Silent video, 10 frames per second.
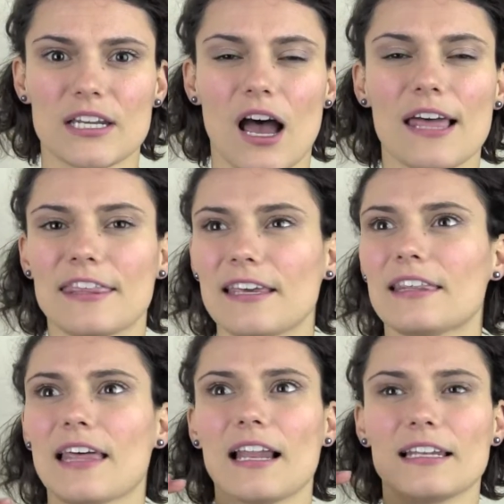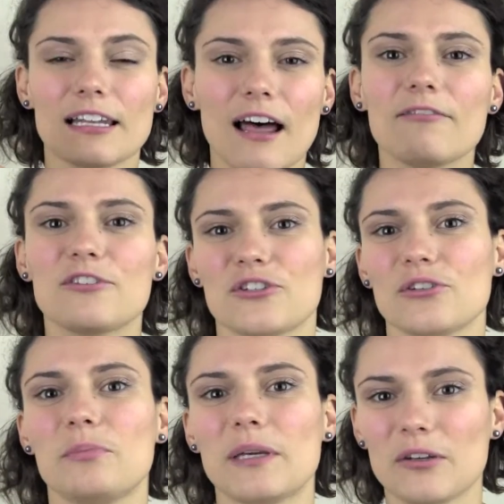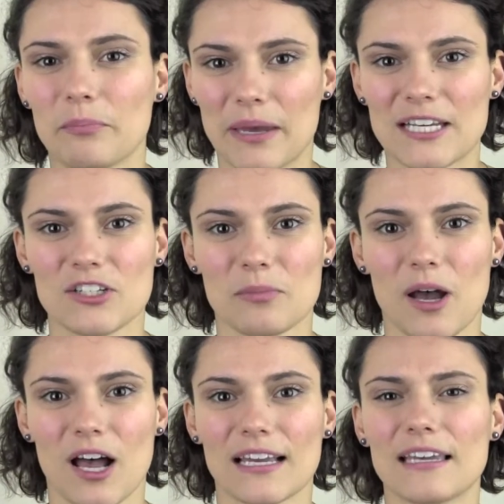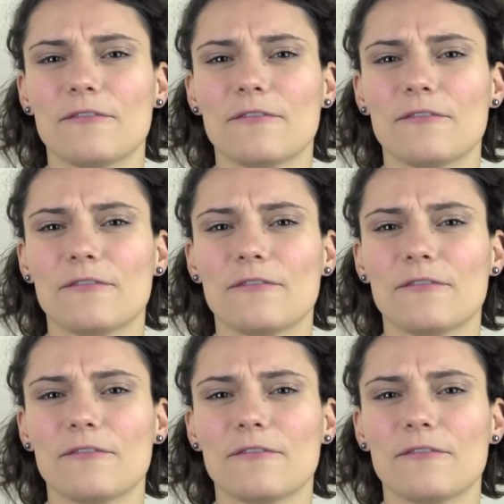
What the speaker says: I think that love should be your benchmark.